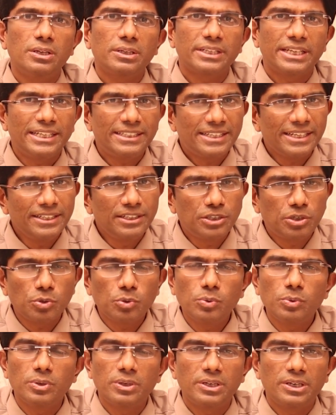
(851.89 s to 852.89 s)
get
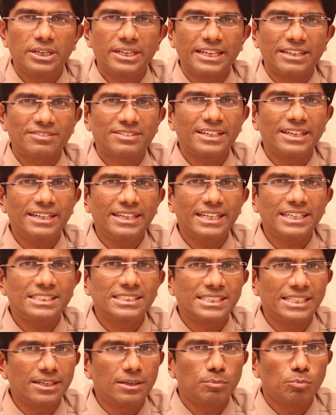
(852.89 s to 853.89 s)
into
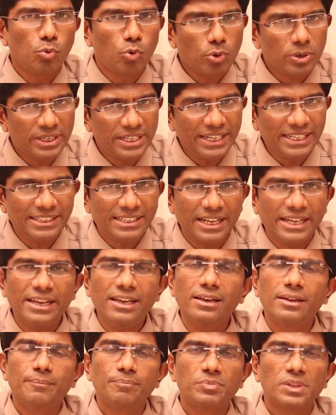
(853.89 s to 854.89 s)
SADH in more detail.